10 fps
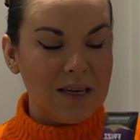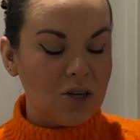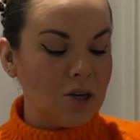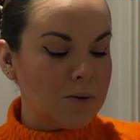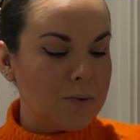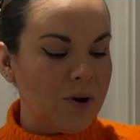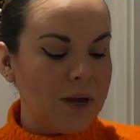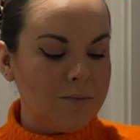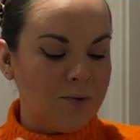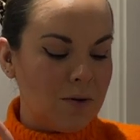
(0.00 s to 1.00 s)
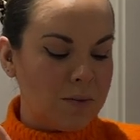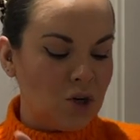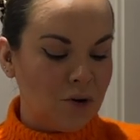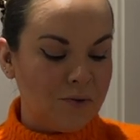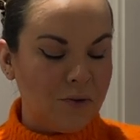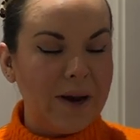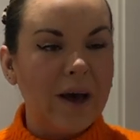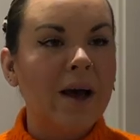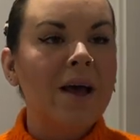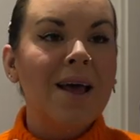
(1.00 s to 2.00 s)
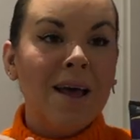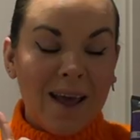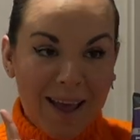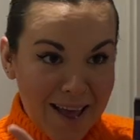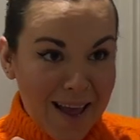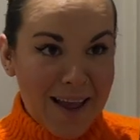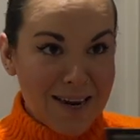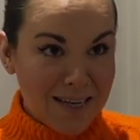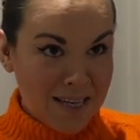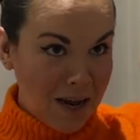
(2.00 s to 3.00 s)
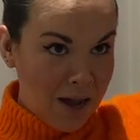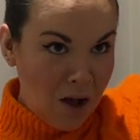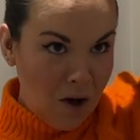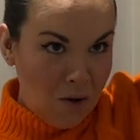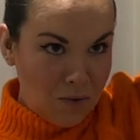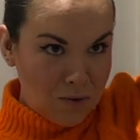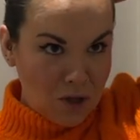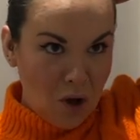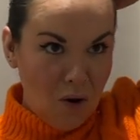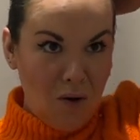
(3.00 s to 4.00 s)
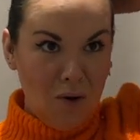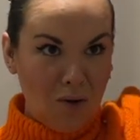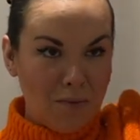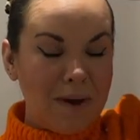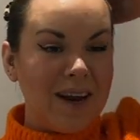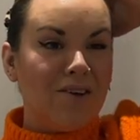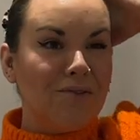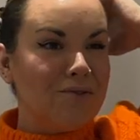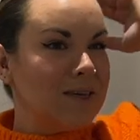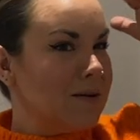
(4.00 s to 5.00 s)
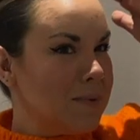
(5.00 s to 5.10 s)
Touch Up Cream from John Frieda. It holds all my little frizzy